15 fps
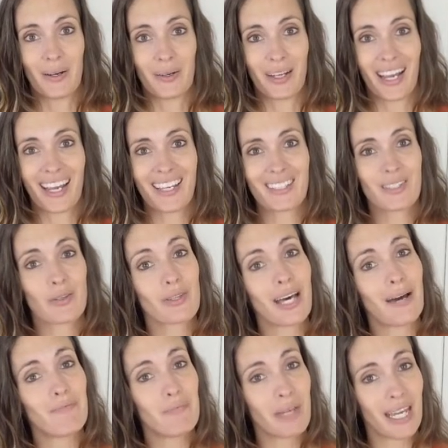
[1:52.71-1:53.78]
Okay, so
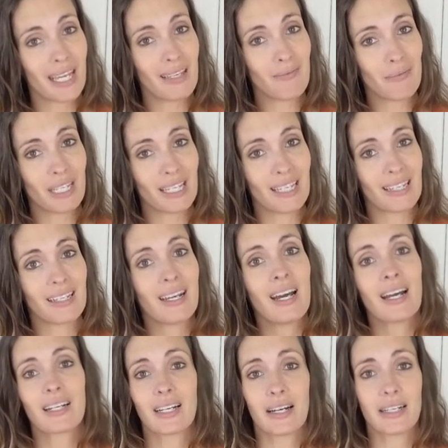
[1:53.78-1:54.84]
that may
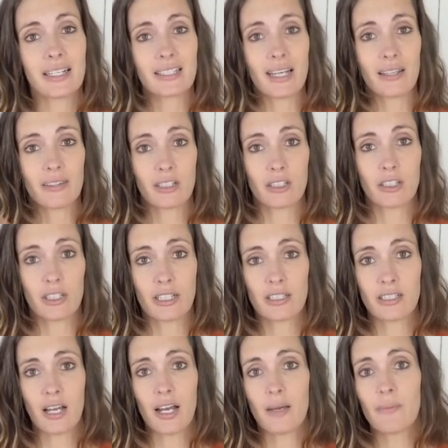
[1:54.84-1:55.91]
mean cutting down the
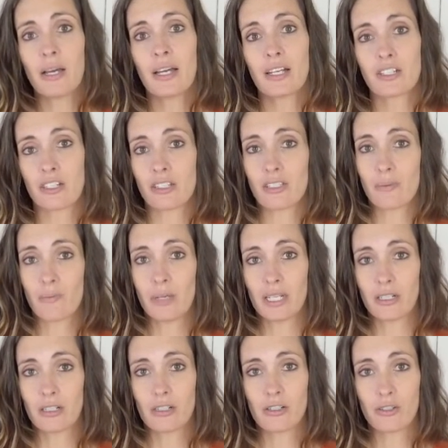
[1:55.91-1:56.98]
cooking time just a
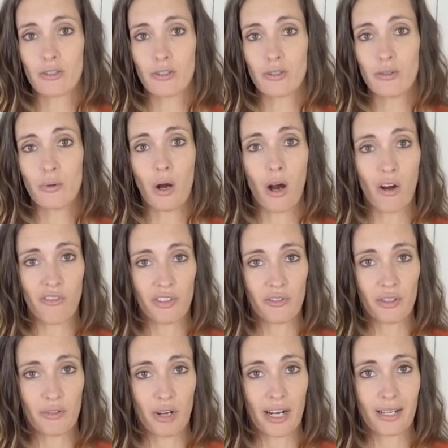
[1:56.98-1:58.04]
minute or two off
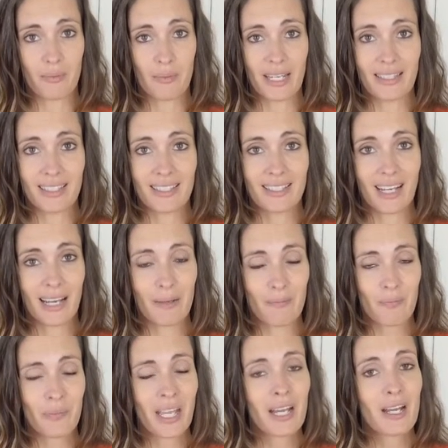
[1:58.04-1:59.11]
of the recommended
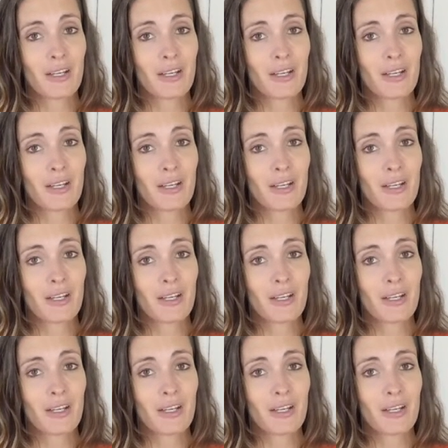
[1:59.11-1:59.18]
time